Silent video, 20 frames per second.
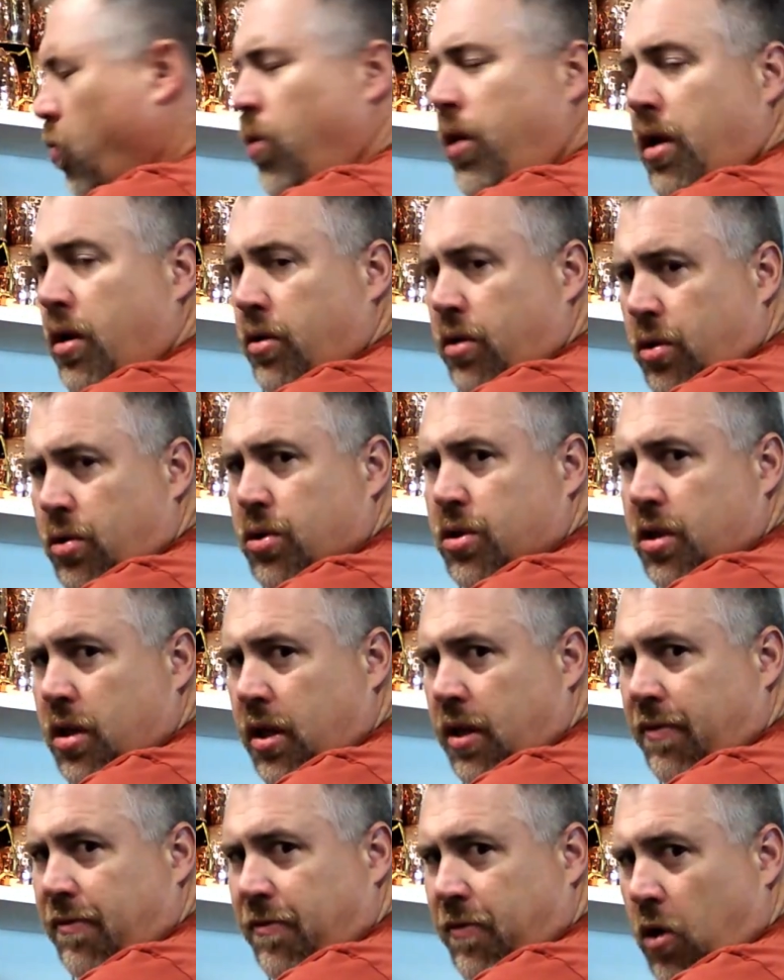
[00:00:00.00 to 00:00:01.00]
will
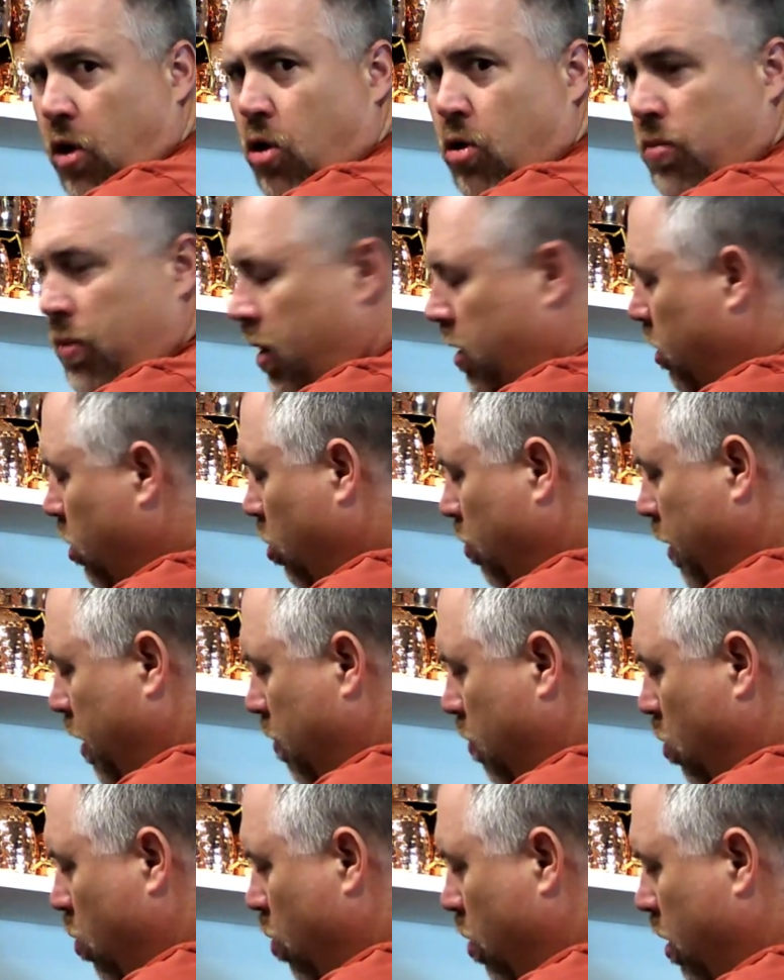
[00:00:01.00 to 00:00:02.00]
usually foam a little
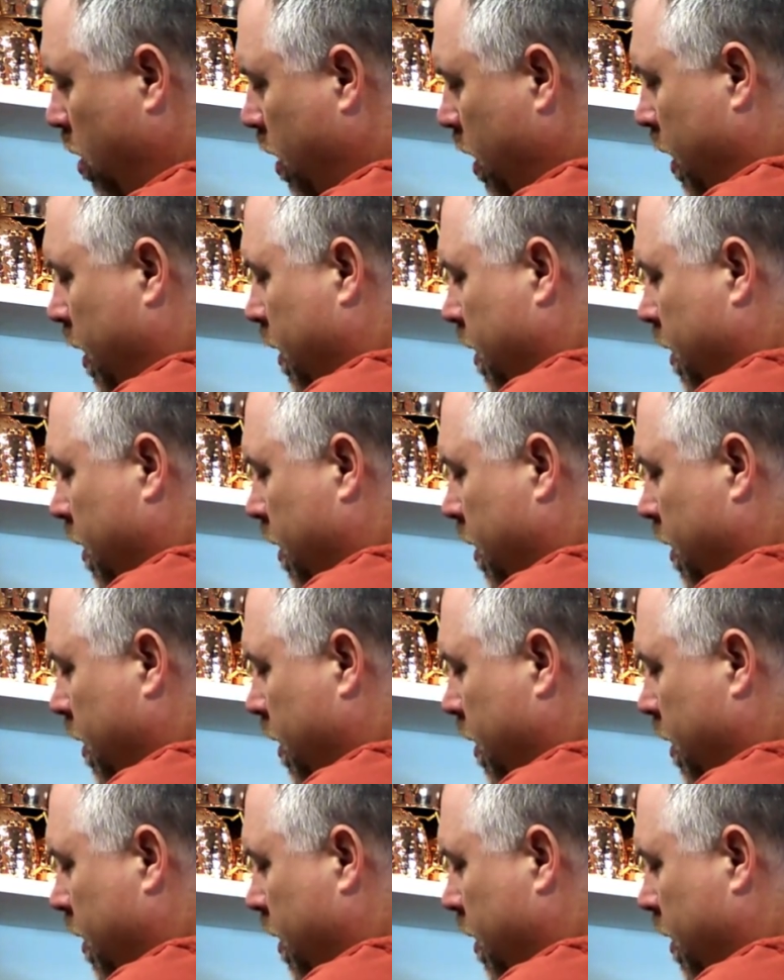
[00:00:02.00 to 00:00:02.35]
bit more